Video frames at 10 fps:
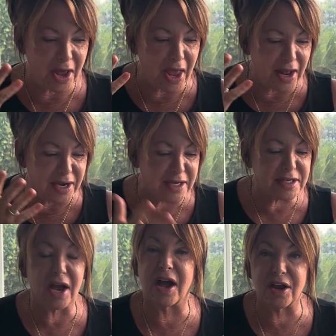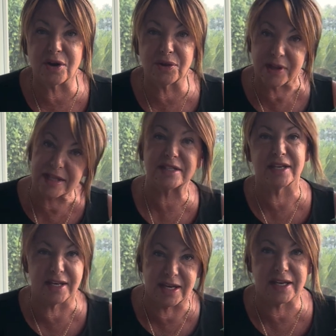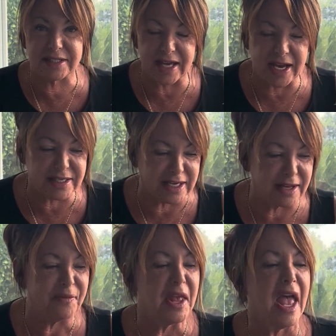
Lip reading: an entire lesson in exacting.